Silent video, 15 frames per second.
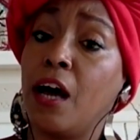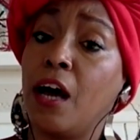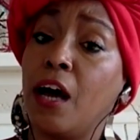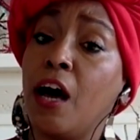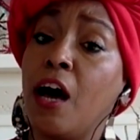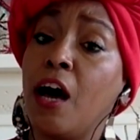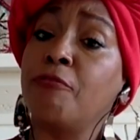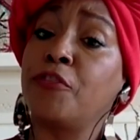
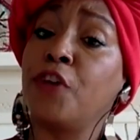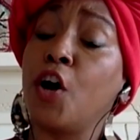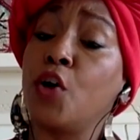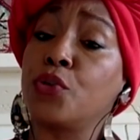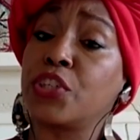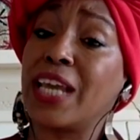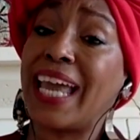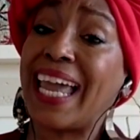of
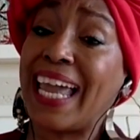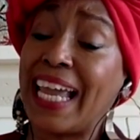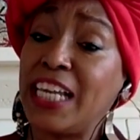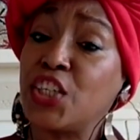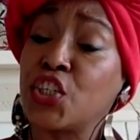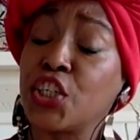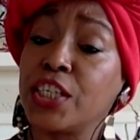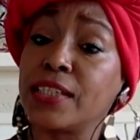those
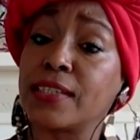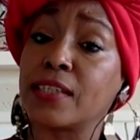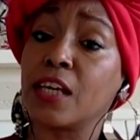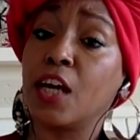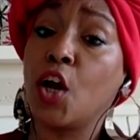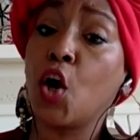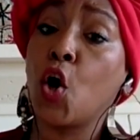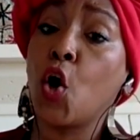Haitians
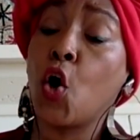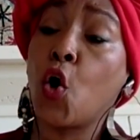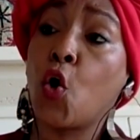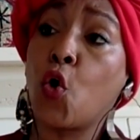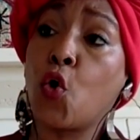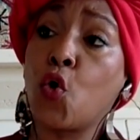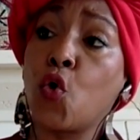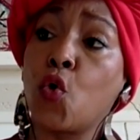
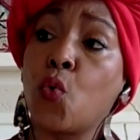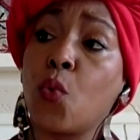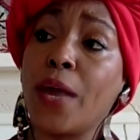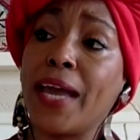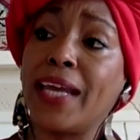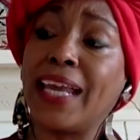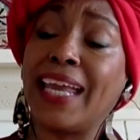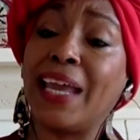who went